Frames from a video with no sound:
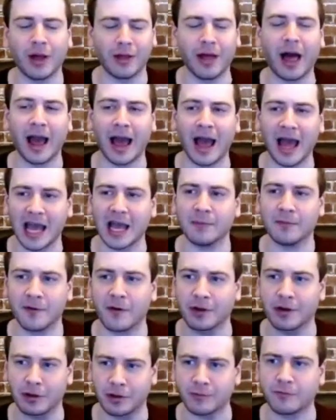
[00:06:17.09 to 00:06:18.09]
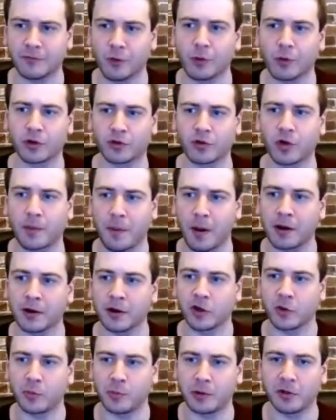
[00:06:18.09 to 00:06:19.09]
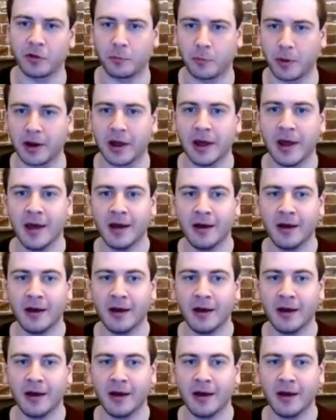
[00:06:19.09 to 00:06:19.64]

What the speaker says: am very for strict punishments, but